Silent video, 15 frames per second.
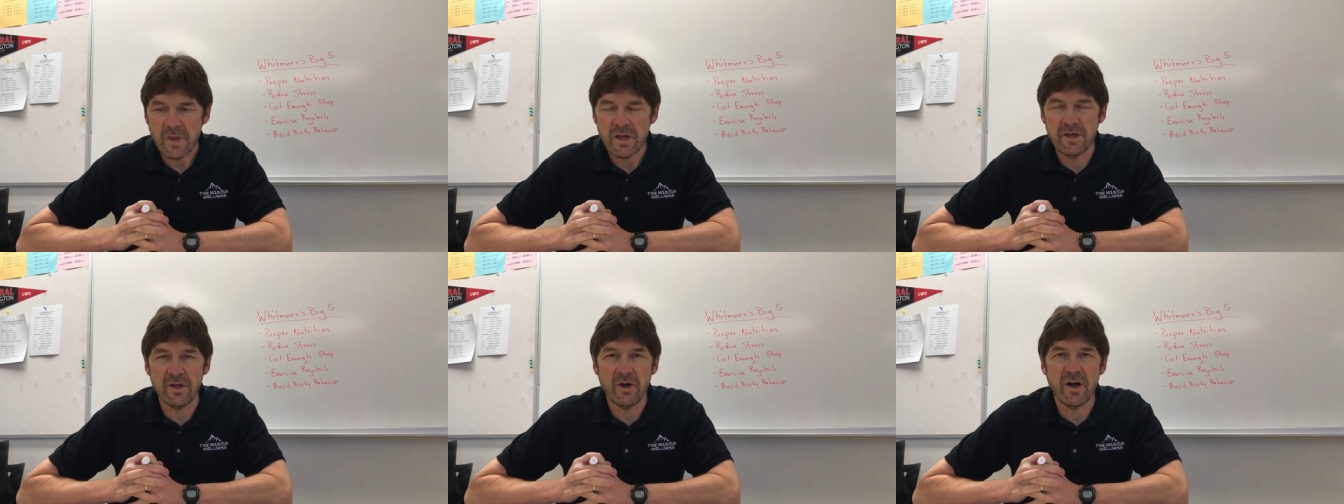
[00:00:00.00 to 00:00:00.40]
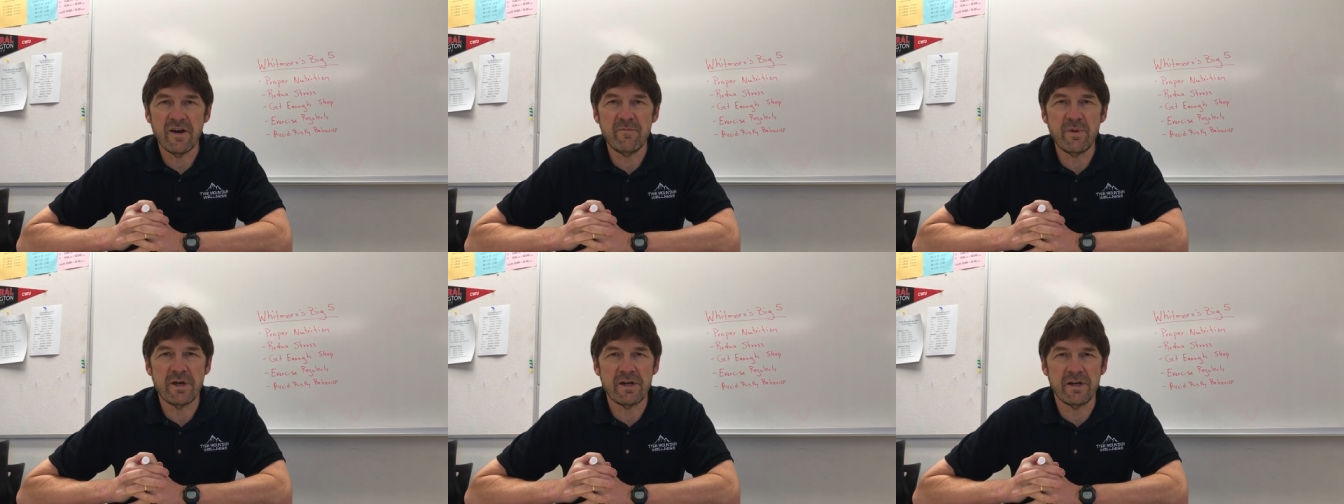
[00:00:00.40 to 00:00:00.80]
You know,
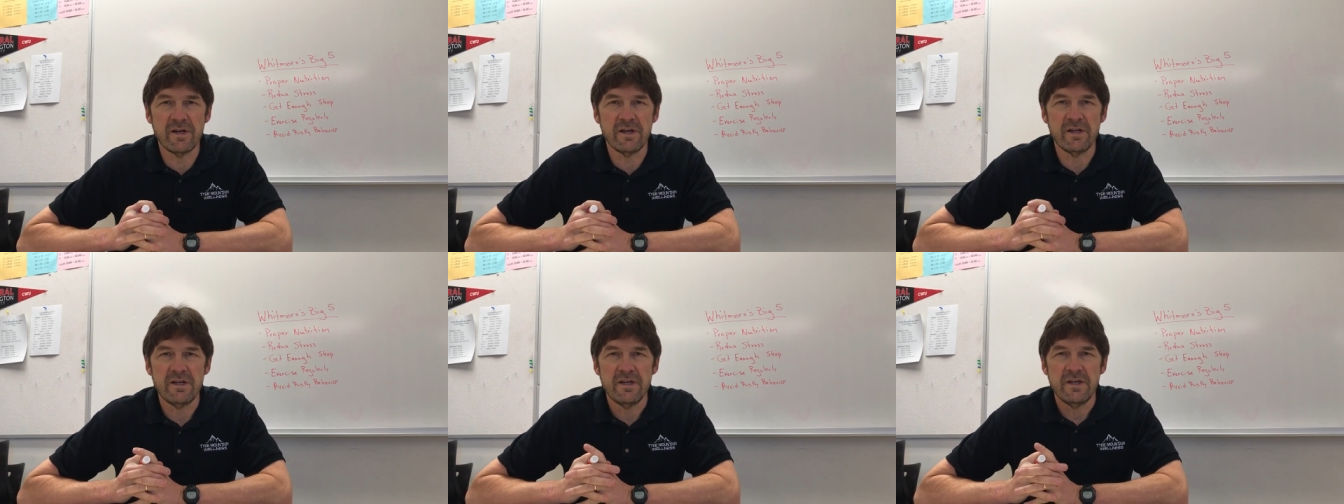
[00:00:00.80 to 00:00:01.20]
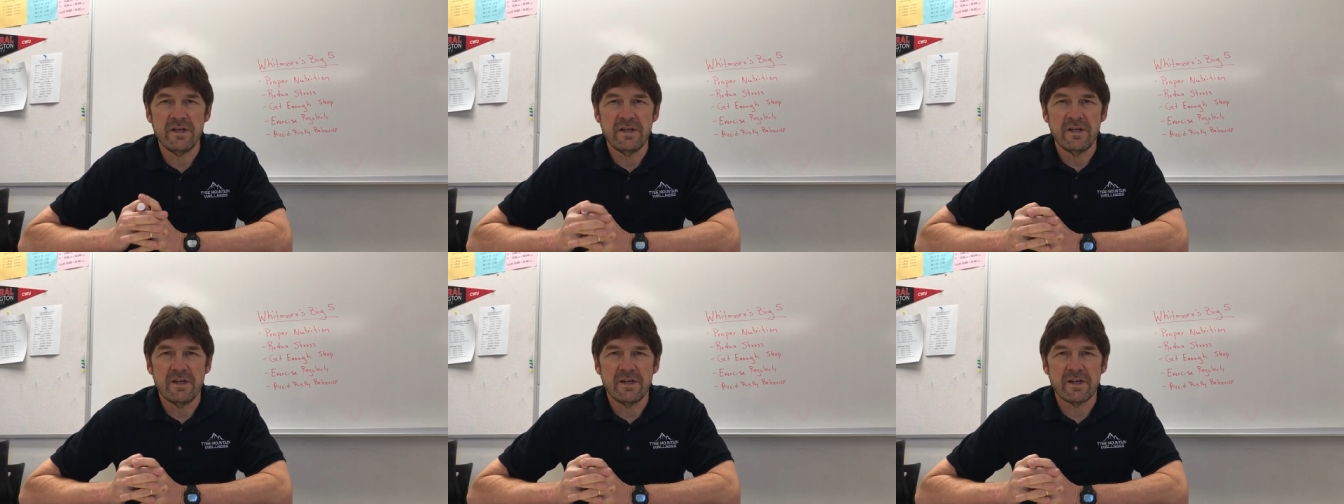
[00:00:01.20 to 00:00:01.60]
I've been a
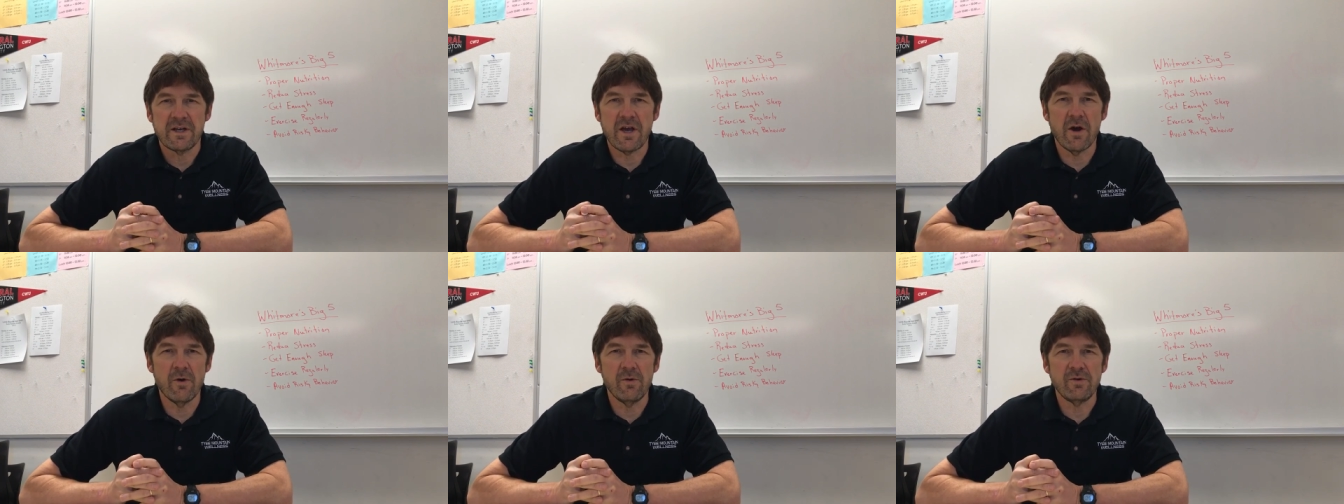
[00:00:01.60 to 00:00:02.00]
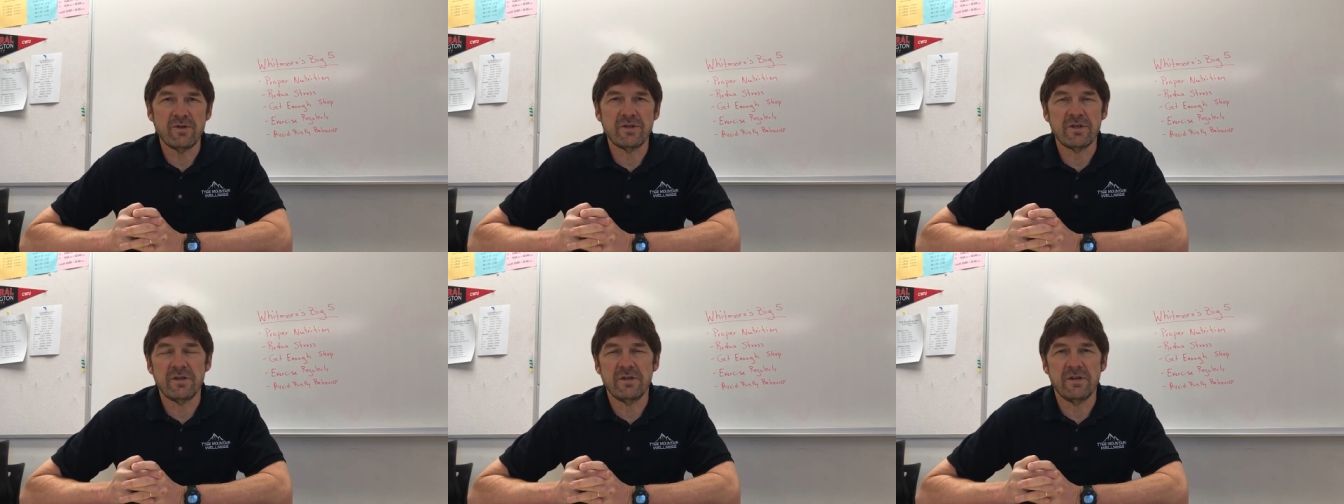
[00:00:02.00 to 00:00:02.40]

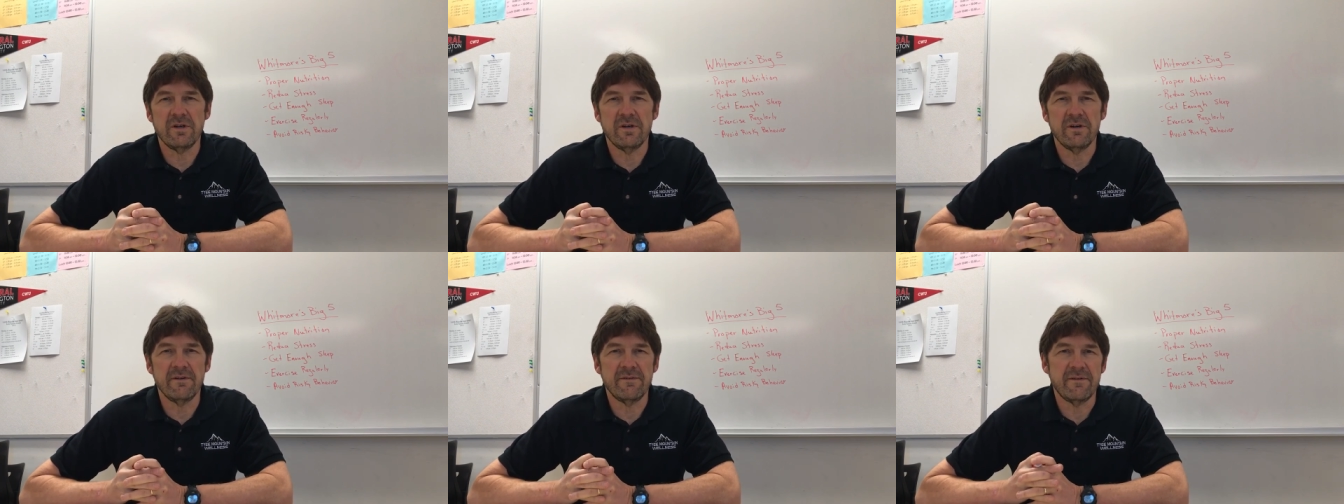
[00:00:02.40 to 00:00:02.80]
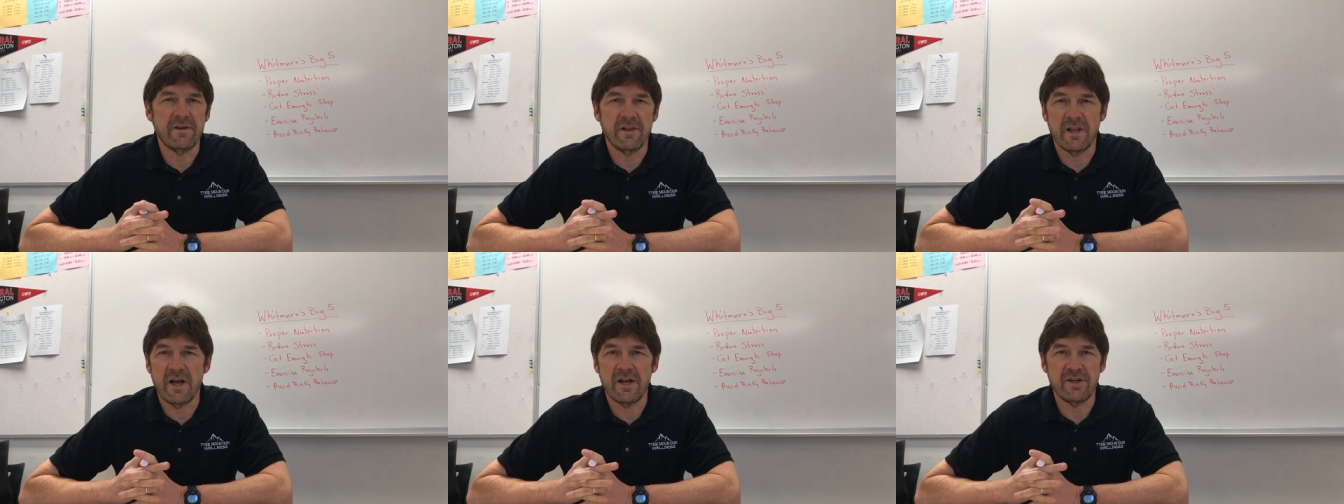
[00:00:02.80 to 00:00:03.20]
coach of a
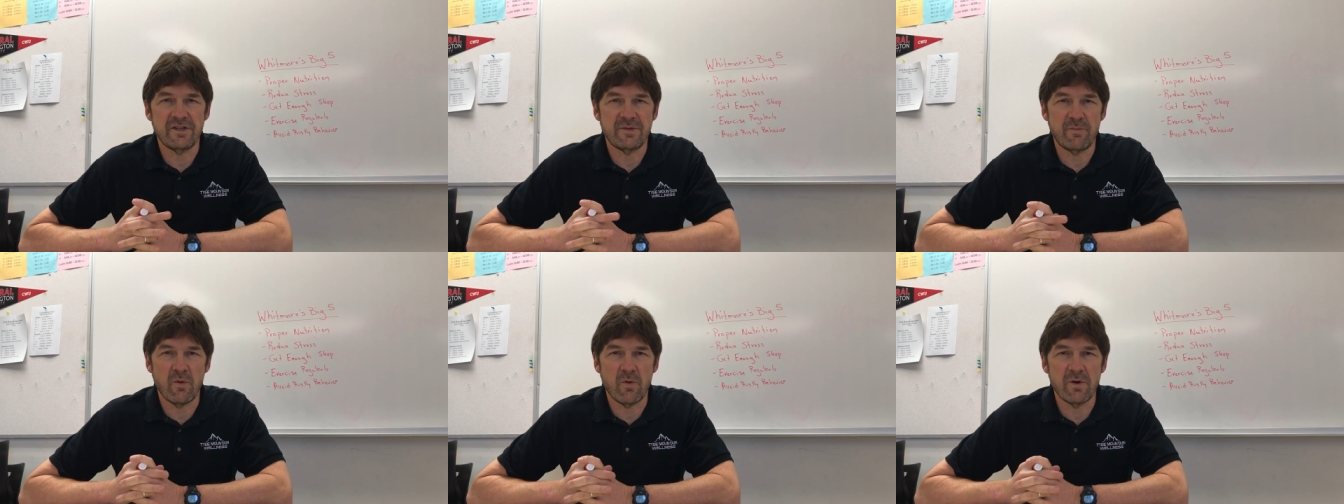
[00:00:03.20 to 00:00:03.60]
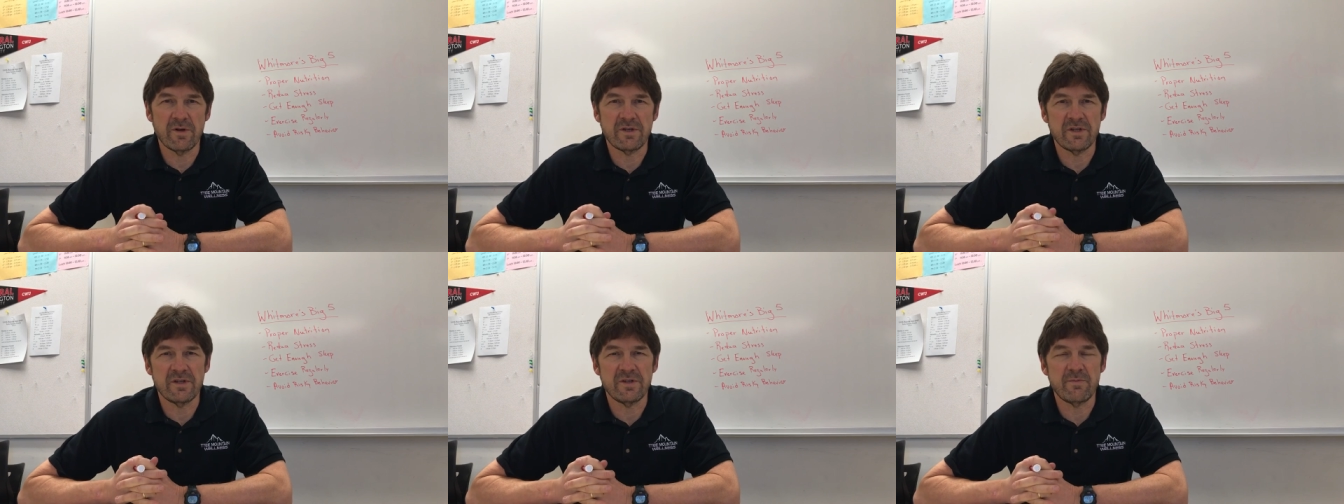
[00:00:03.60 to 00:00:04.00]
lot of
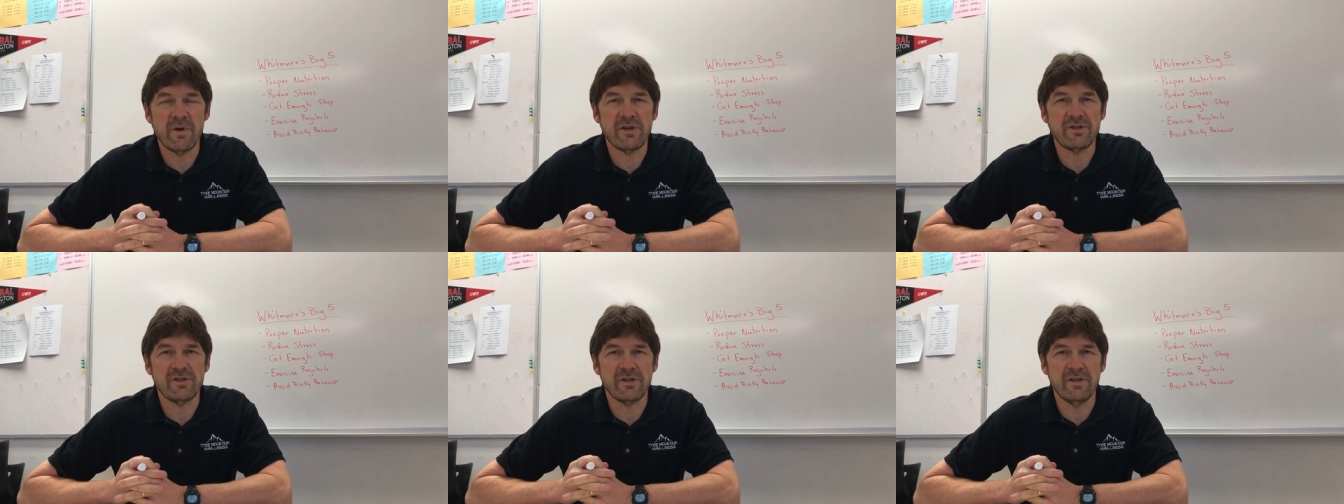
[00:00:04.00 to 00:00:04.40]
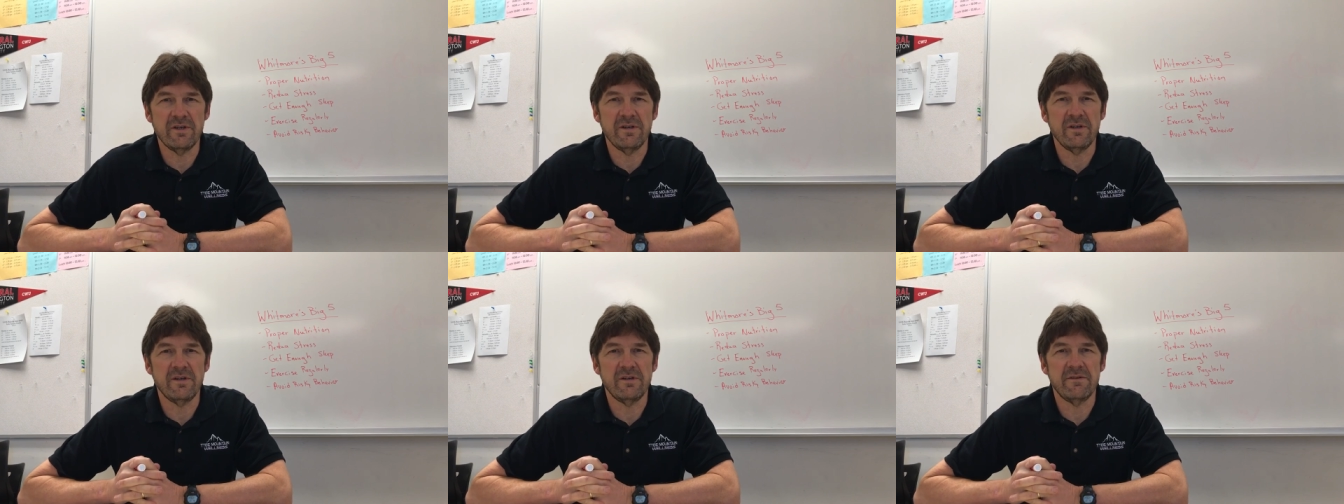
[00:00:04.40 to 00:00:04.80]
sports, and
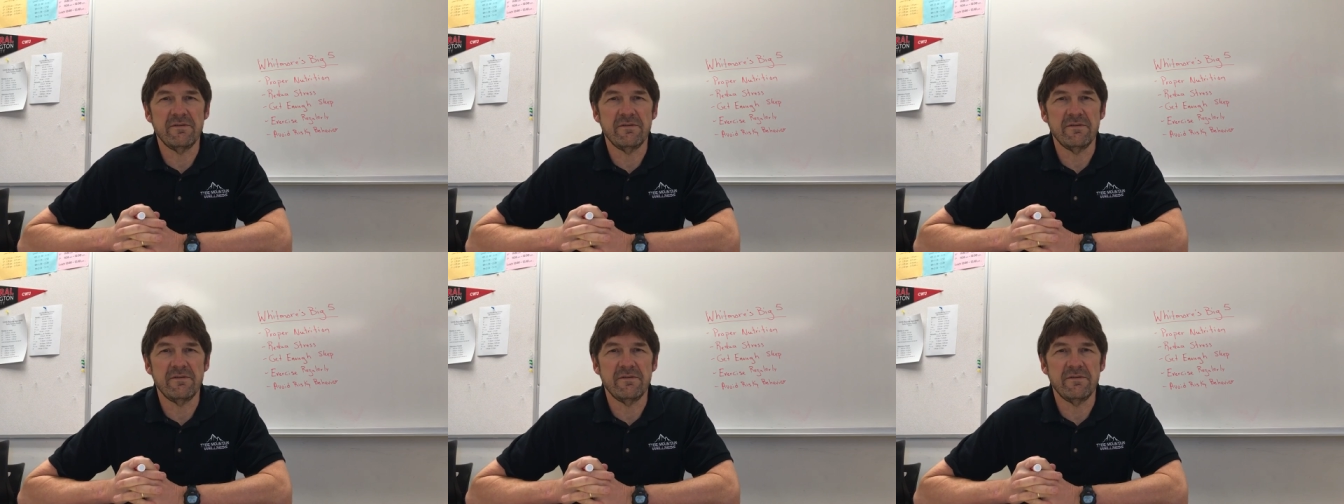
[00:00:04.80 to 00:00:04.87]
especially